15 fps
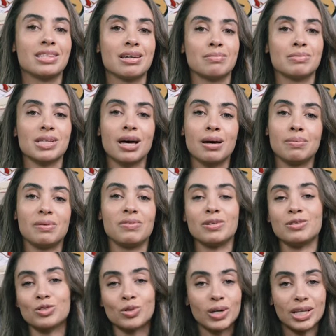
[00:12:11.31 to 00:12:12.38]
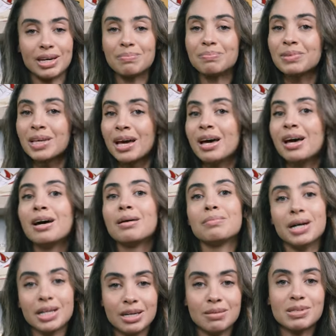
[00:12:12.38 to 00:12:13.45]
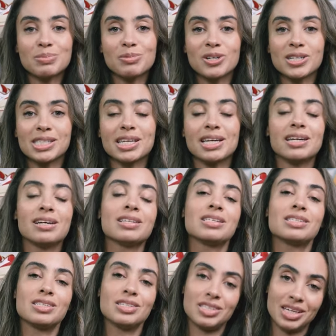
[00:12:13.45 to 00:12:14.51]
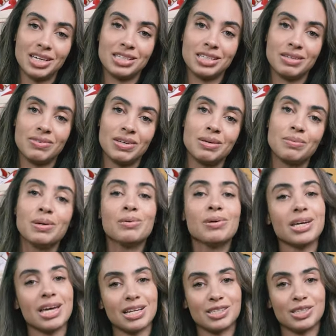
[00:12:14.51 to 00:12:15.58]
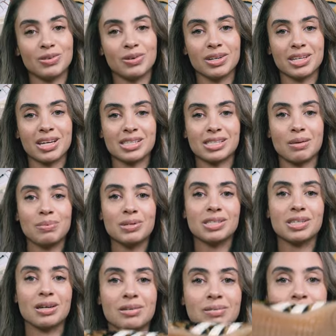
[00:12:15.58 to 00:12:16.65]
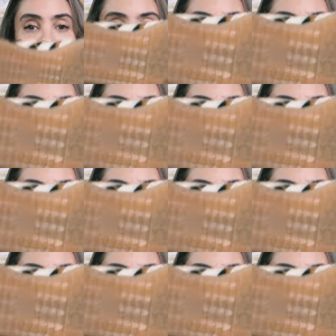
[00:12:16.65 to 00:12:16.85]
thumbs up if you enjoyed it. My name is Marissa Hill. This is Shade T V. We will catch you all next episode.